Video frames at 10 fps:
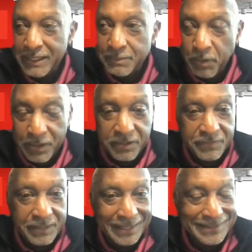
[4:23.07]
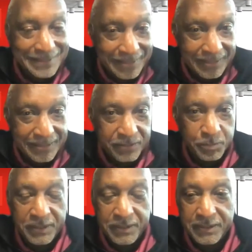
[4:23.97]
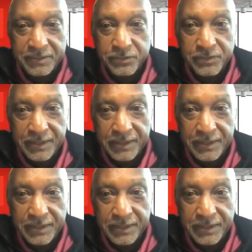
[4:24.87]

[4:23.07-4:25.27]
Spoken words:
And part of it, I think, is because